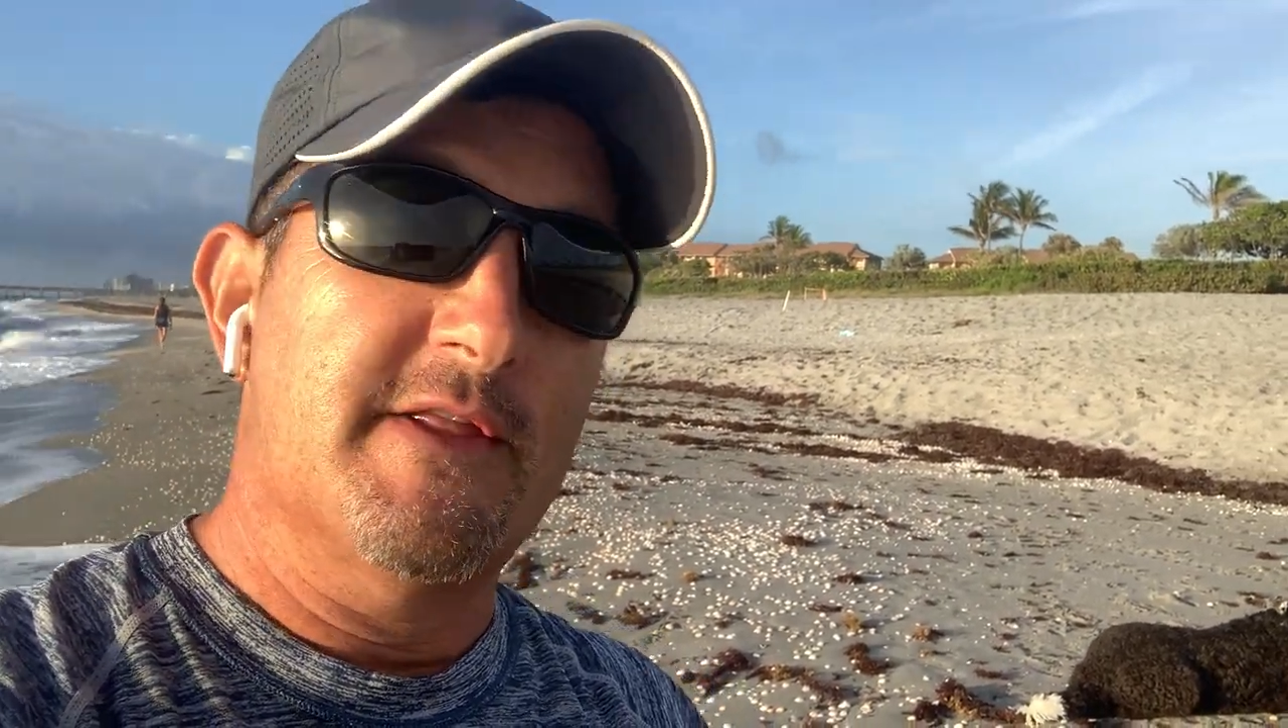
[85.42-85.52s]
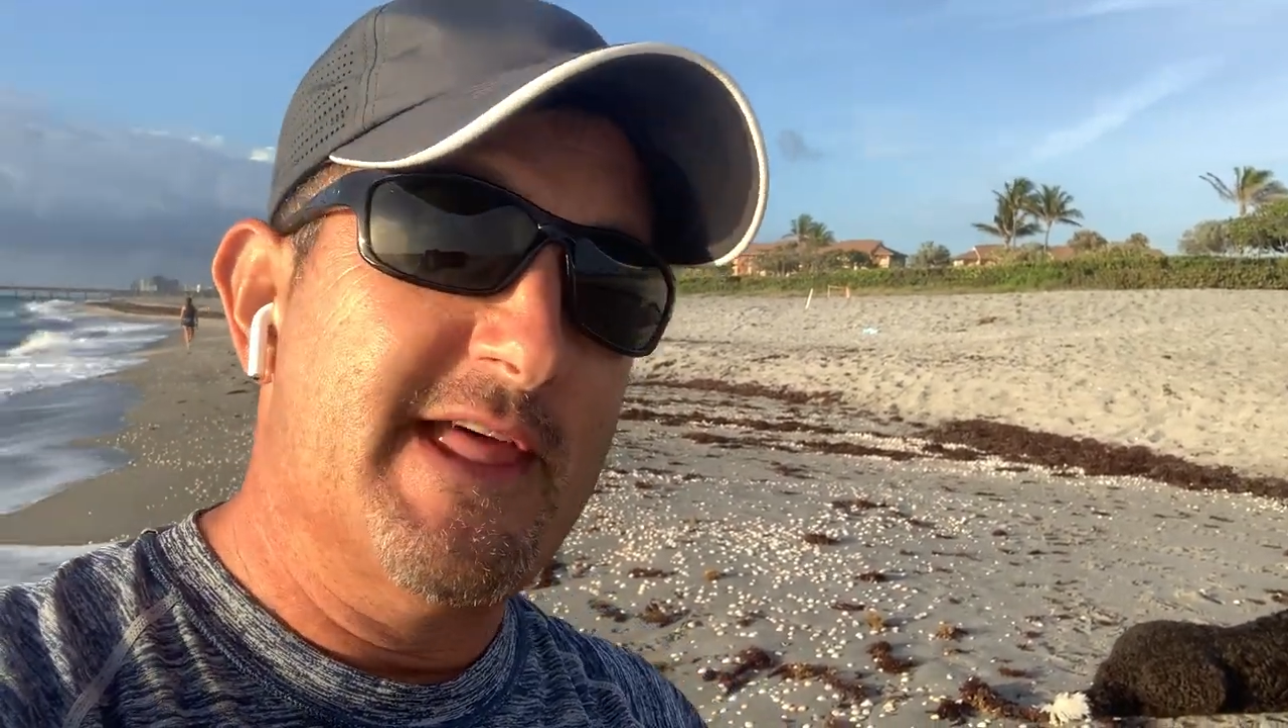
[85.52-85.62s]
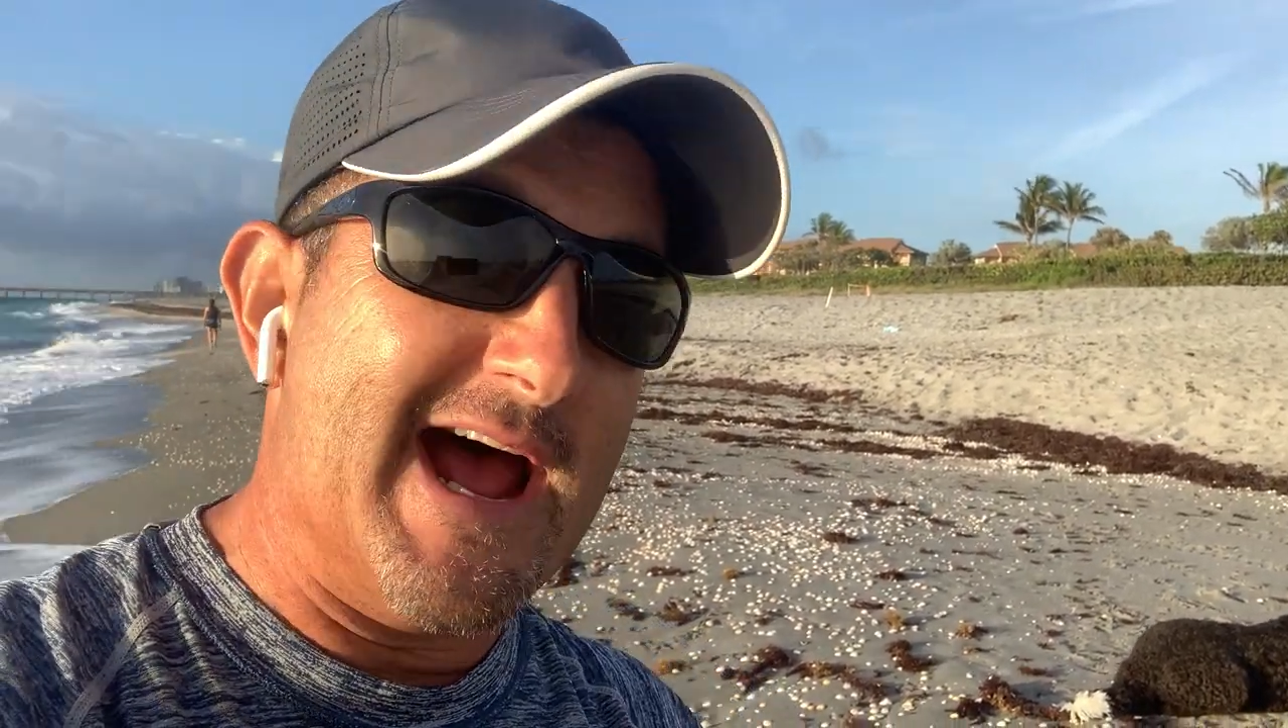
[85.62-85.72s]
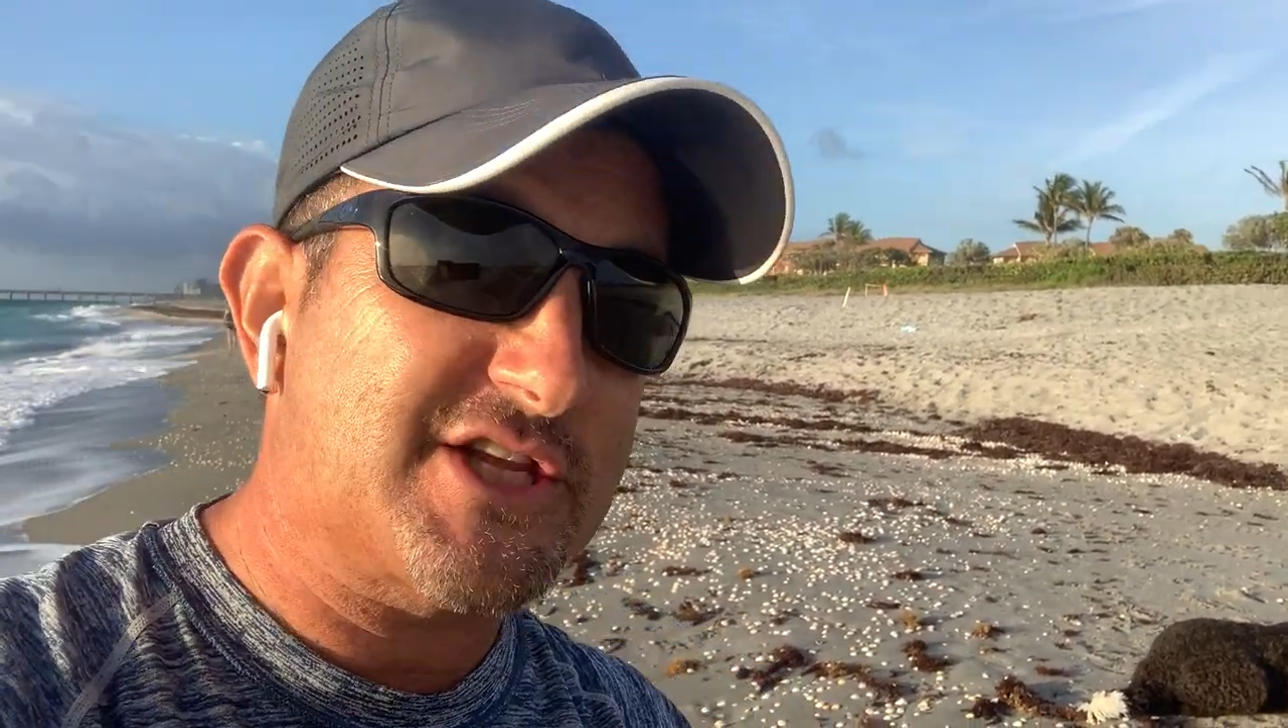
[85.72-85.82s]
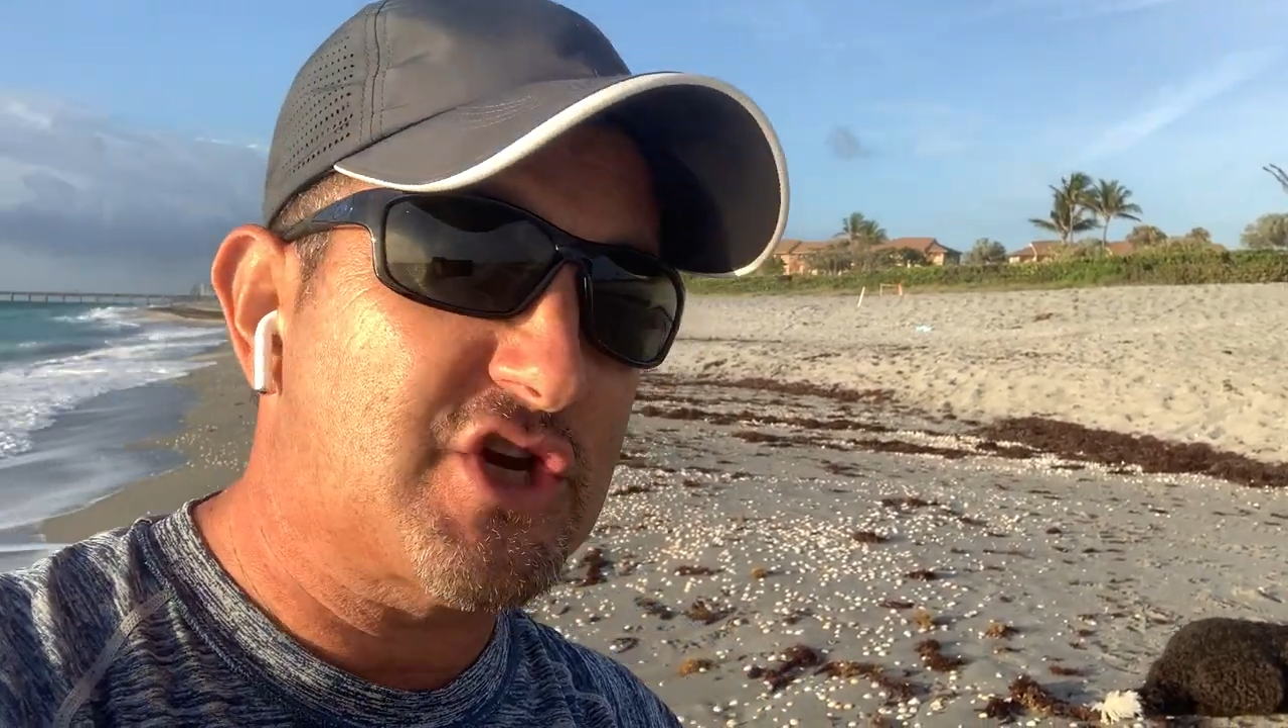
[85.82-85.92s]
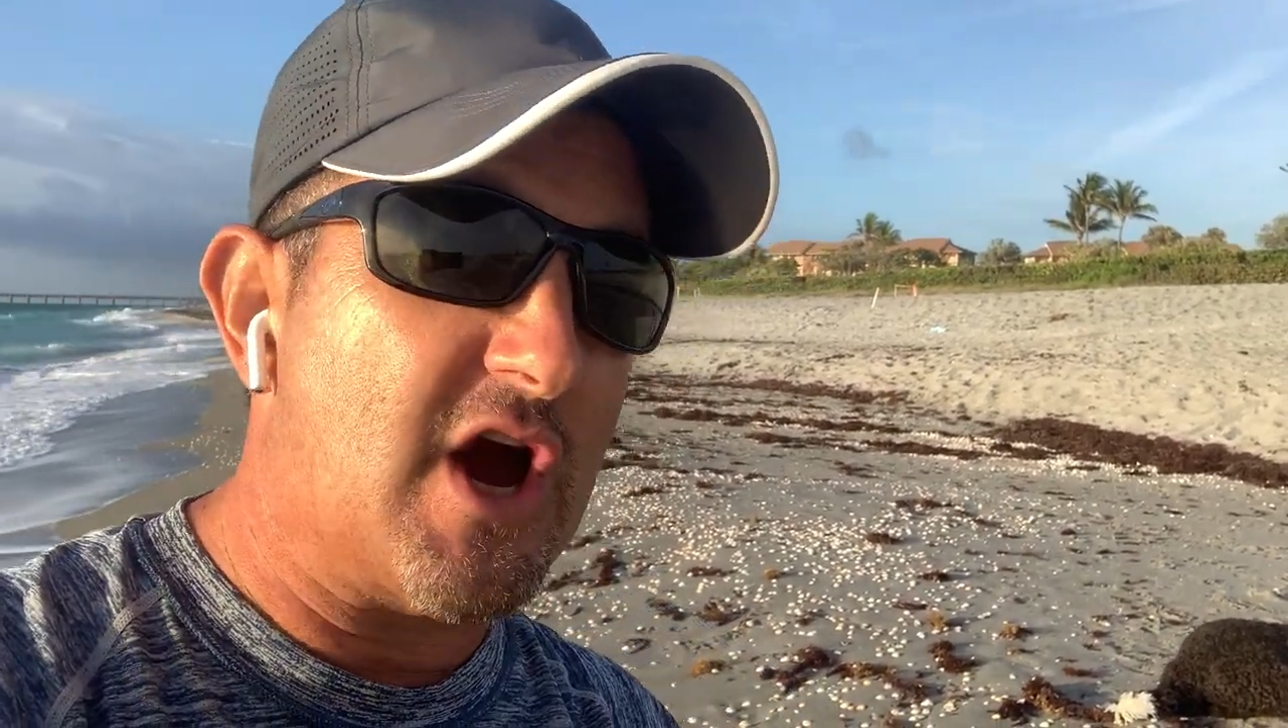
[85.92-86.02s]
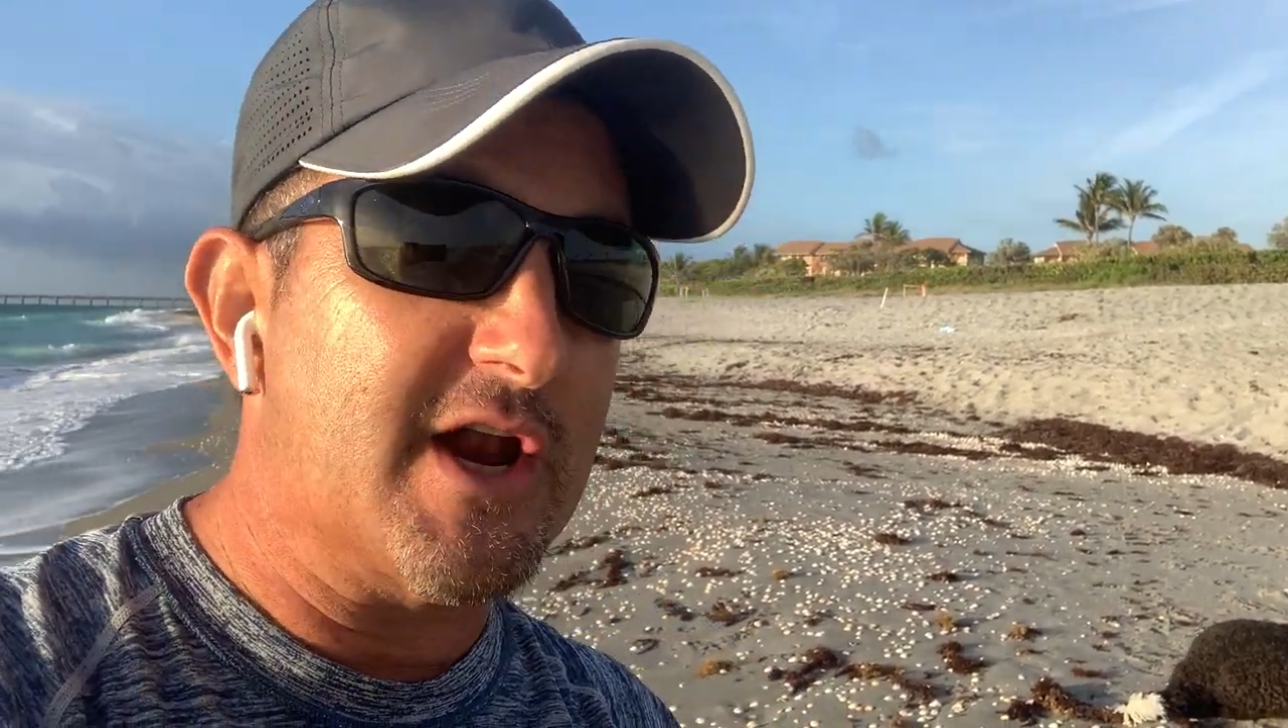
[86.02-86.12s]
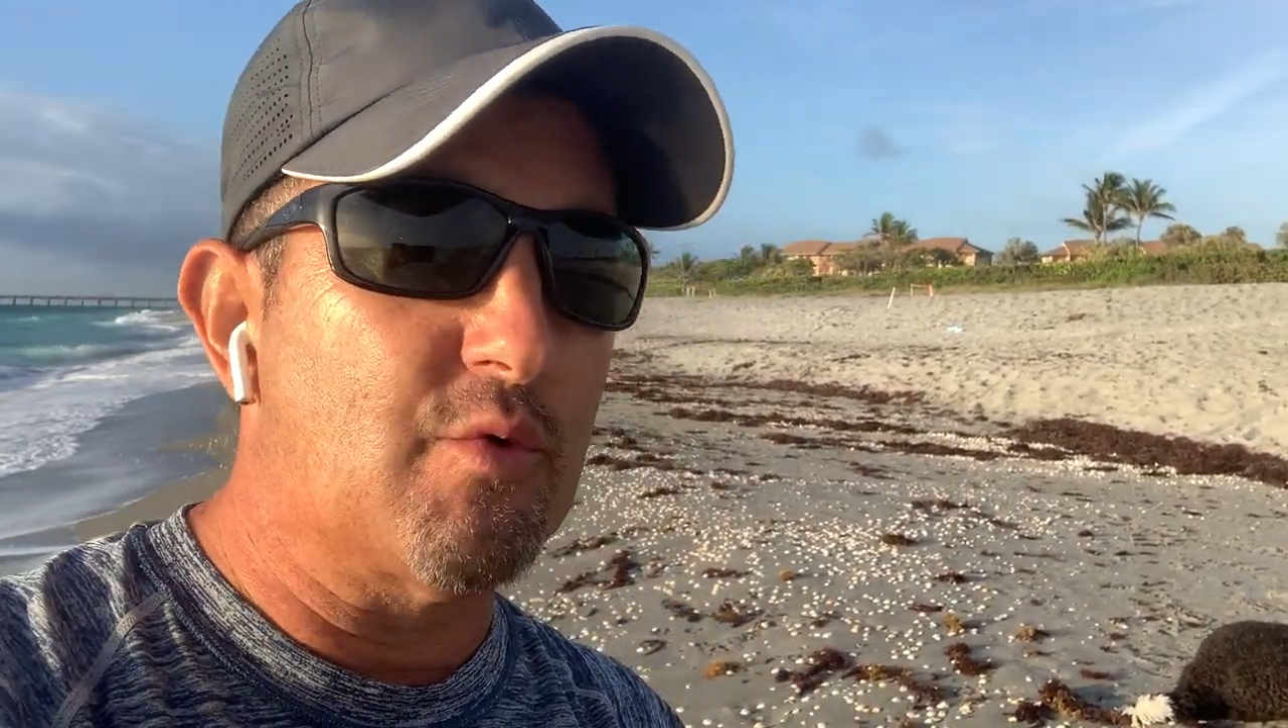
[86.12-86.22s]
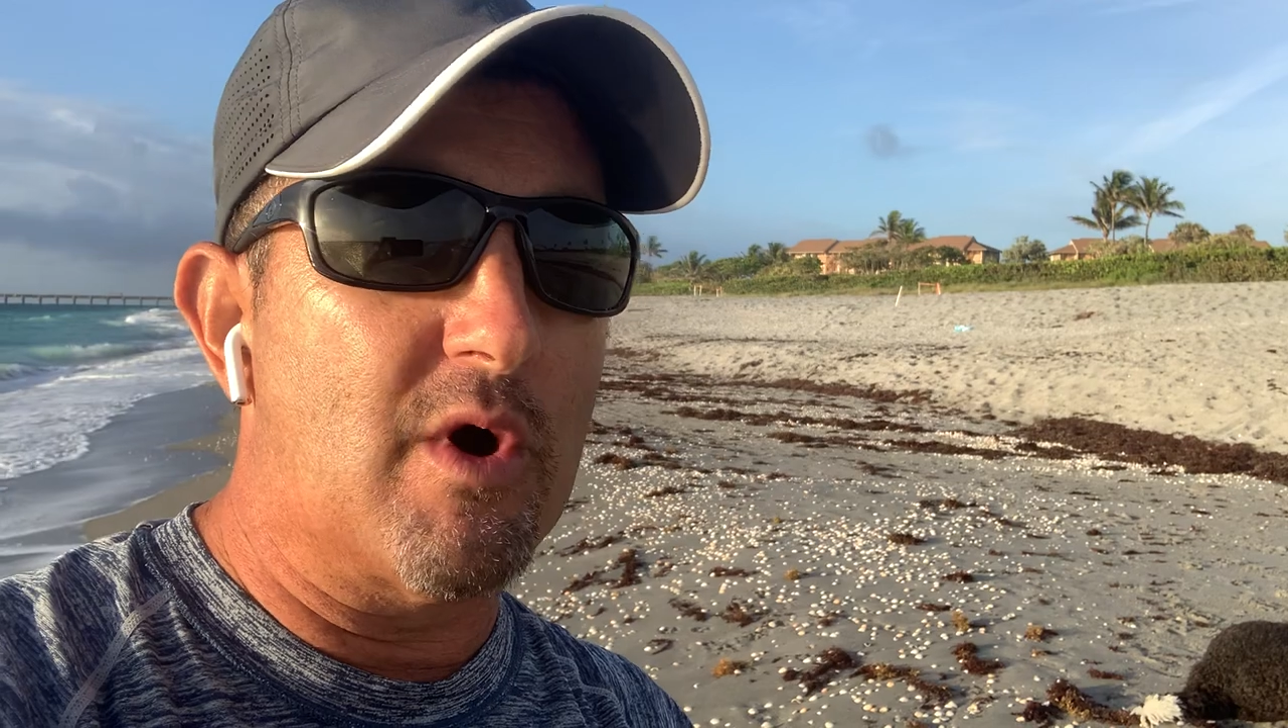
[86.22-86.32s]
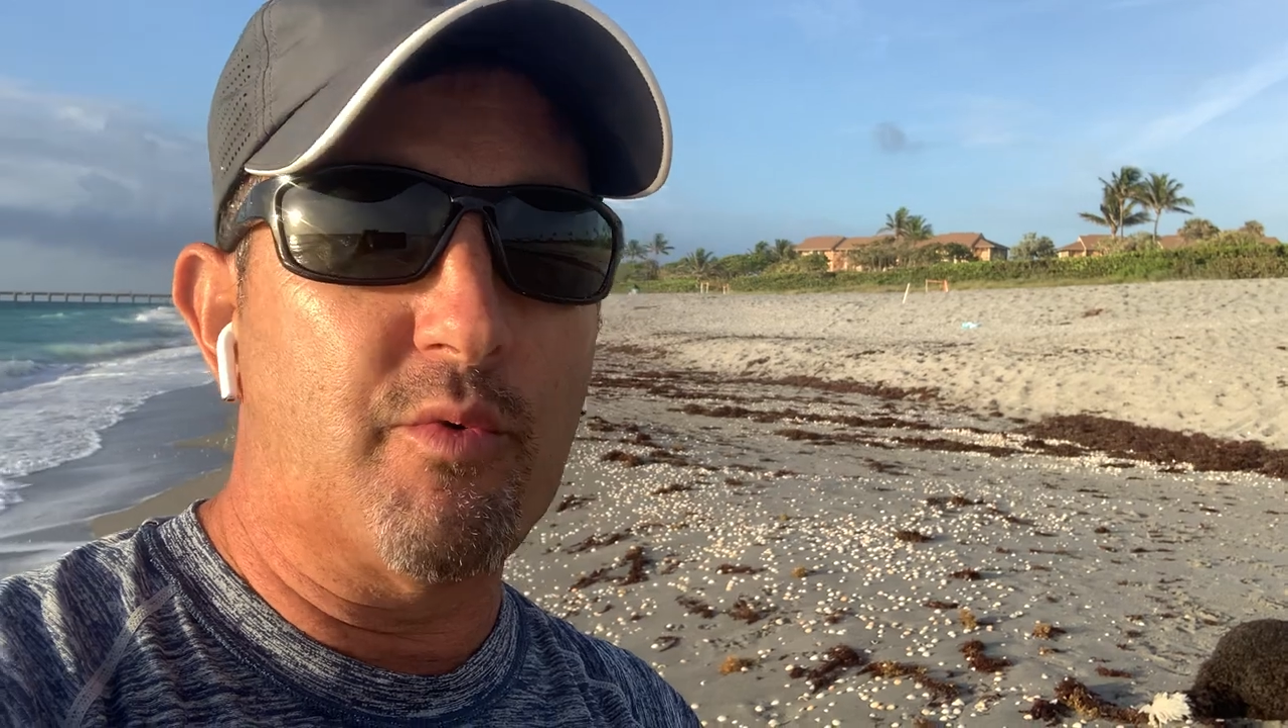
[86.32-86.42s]
That's
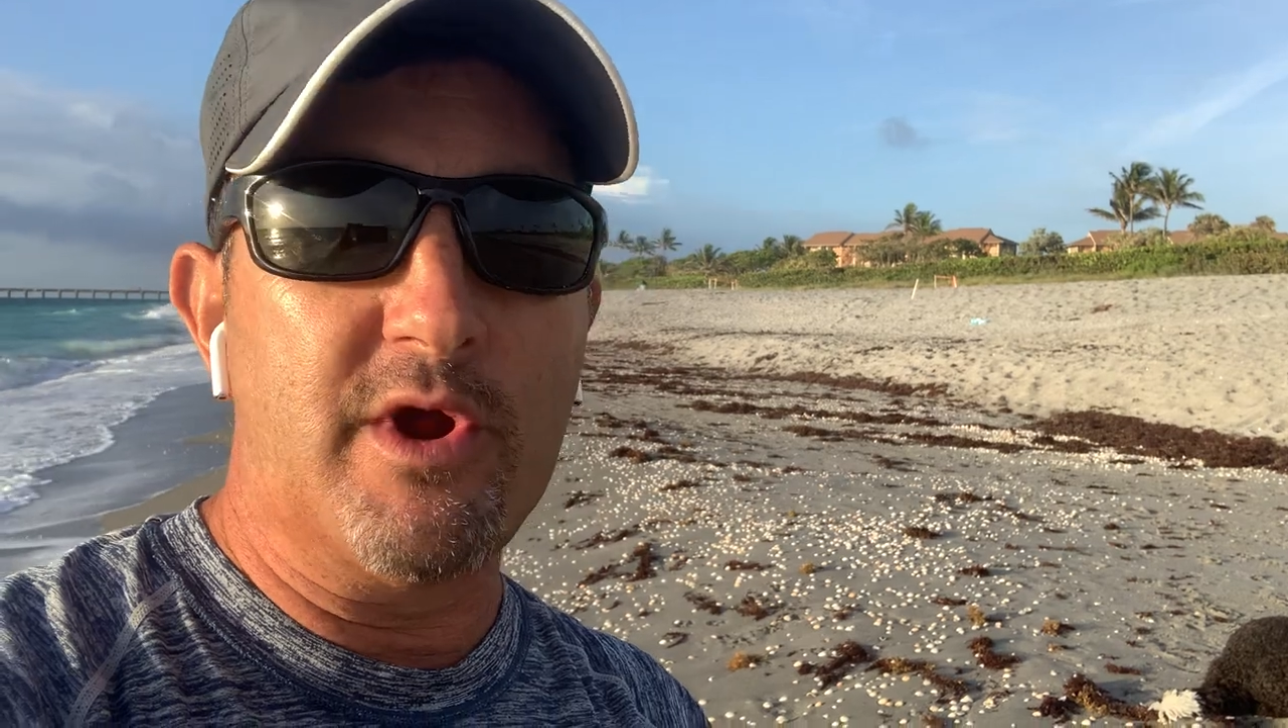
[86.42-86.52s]
kind of what